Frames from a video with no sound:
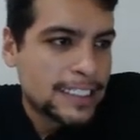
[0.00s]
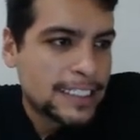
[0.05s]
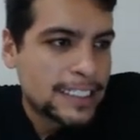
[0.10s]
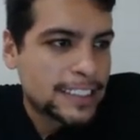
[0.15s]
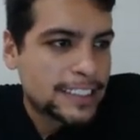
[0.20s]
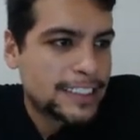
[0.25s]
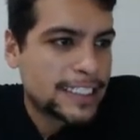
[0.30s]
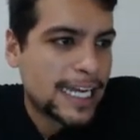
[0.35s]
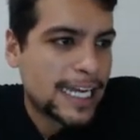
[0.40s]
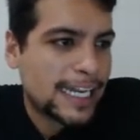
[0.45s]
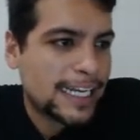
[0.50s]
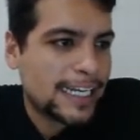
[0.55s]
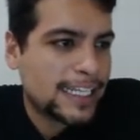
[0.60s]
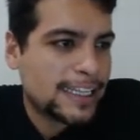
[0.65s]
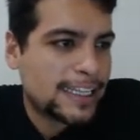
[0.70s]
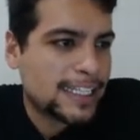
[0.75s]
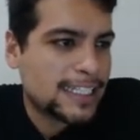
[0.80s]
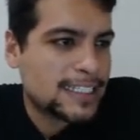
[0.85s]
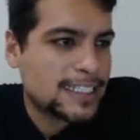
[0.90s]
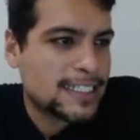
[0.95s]

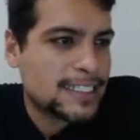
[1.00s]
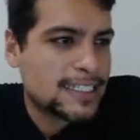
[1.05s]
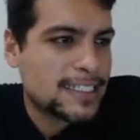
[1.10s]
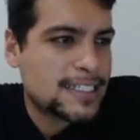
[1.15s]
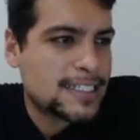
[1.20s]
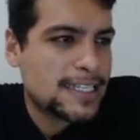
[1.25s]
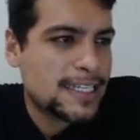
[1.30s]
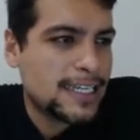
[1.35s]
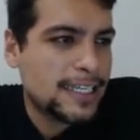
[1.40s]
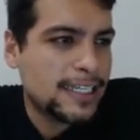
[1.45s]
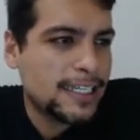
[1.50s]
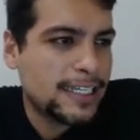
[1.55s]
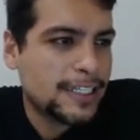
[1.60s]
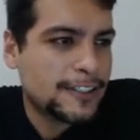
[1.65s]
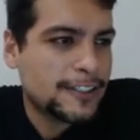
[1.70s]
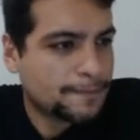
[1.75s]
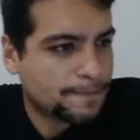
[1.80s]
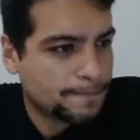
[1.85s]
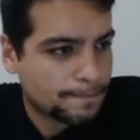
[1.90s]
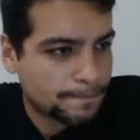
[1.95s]
Jaine thinks it's
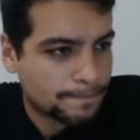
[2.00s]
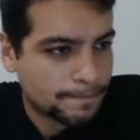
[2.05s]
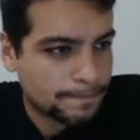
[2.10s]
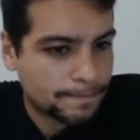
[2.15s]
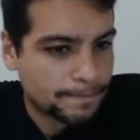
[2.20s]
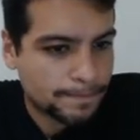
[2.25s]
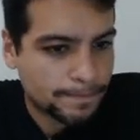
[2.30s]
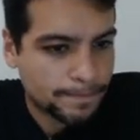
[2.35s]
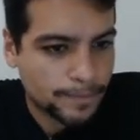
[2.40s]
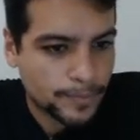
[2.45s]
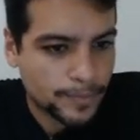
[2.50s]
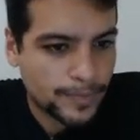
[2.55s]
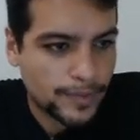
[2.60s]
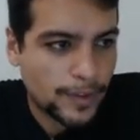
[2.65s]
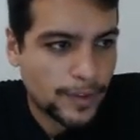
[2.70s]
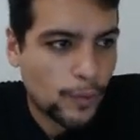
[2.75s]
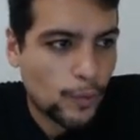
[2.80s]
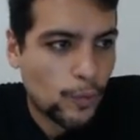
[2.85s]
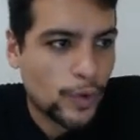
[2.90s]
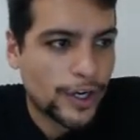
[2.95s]
C.
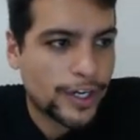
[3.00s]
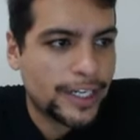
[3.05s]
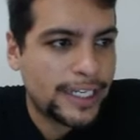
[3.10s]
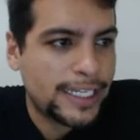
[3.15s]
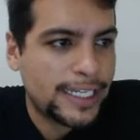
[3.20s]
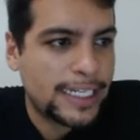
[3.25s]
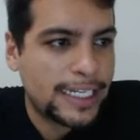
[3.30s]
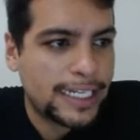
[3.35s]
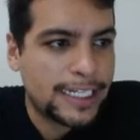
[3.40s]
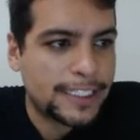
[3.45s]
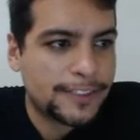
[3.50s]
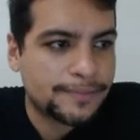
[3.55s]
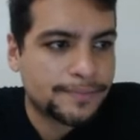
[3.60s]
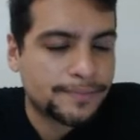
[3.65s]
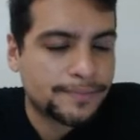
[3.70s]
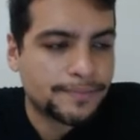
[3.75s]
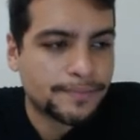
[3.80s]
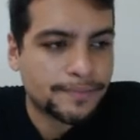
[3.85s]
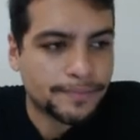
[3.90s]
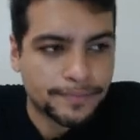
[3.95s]
We're eating.
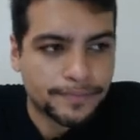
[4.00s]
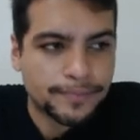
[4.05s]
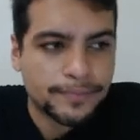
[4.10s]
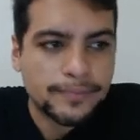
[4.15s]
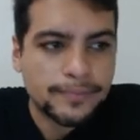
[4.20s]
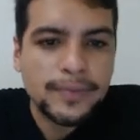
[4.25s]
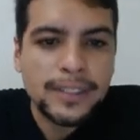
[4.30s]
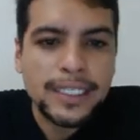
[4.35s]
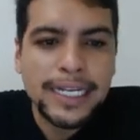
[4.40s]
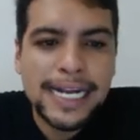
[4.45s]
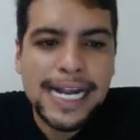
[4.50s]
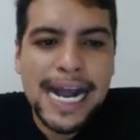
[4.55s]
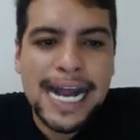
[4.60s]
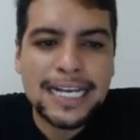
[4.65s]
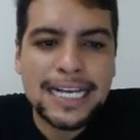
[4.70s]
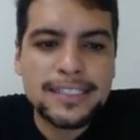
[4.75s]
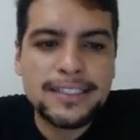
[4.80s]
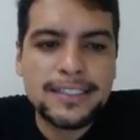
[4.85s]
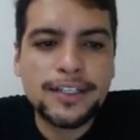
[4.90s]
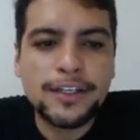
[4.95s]

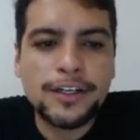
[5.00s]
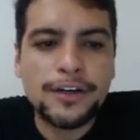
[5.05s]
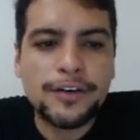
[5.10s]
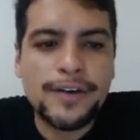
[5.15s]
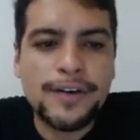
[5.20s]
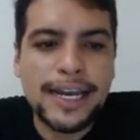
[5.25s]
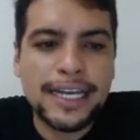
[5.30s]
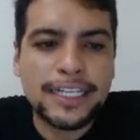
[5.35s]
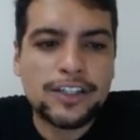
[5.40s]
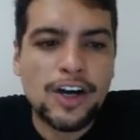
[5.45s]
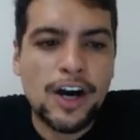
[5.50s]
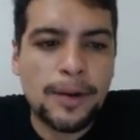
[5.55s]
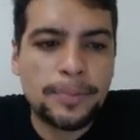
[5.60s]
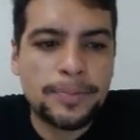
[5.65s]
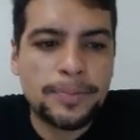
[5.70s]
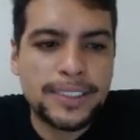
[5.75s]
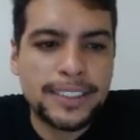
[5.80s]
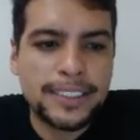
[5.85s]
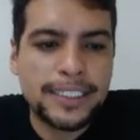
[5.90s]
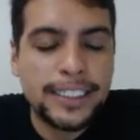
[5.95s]
Guys, the correct
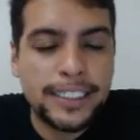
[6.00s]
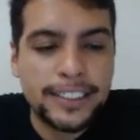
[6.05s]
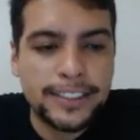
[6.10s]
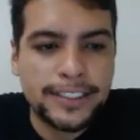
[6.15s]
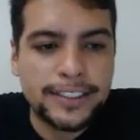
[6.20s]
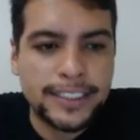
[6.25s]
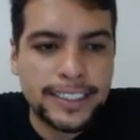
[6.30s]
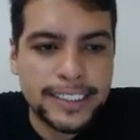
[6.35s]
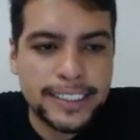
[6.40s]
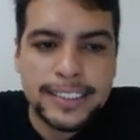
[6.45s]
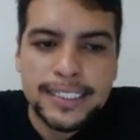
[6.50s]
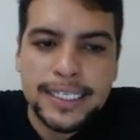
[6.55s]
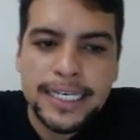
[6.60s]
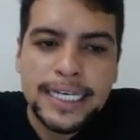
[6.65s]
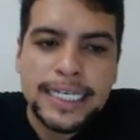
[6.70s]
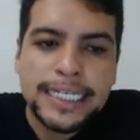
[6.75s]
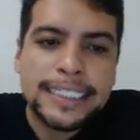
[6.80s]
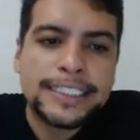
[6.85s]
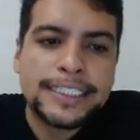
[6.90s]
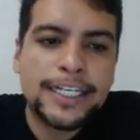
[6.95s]
option here is
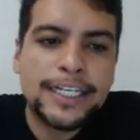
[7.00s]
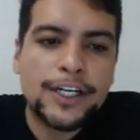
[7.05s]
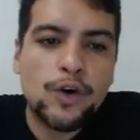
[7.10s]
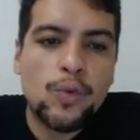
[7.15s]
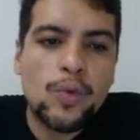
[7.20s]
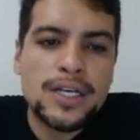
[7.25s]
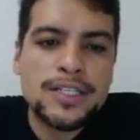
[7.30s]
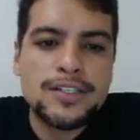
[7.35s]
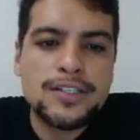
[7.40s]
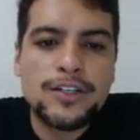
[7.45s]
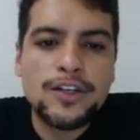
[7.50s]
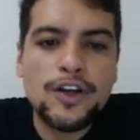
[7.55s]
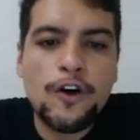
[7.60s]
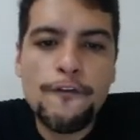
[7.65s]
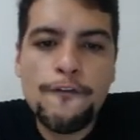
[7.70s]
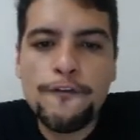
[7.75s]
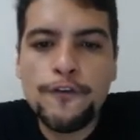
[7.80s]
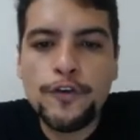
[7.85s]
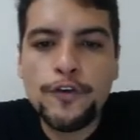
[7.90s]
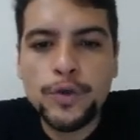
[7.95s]
there was
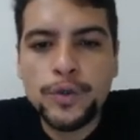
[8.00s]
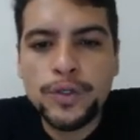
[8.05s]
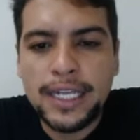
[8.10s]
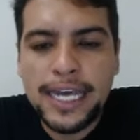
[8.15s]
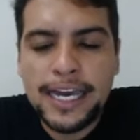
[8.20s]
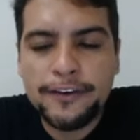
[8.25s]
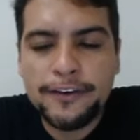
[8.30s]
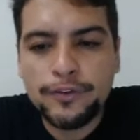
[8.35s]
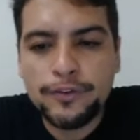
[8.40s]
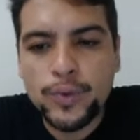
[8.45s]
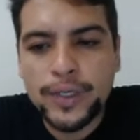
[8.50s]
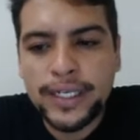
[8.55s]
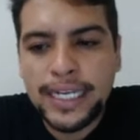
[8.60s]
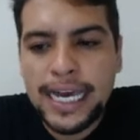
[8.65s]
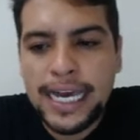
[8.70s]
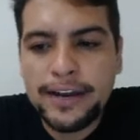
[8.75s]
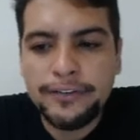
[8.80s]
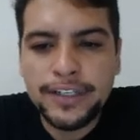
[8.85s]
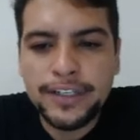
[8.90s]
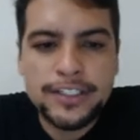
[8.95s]
no food left when
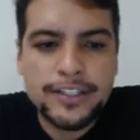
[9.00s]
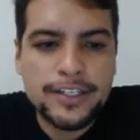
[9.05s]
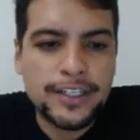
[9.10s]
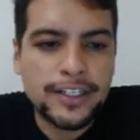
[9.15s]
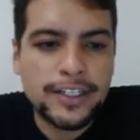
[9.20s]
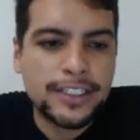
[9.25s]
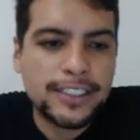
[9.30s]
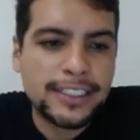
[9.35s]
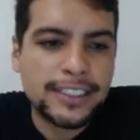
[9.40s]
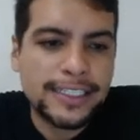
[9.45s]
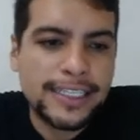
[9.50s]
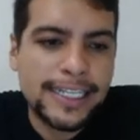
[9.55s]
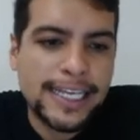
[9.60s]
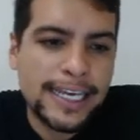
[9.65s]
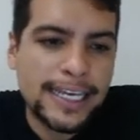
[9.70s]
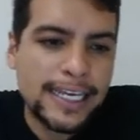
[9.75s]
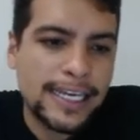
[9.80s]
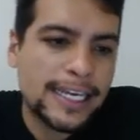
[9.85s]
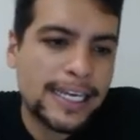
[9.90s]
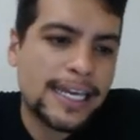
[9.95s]
I returned. They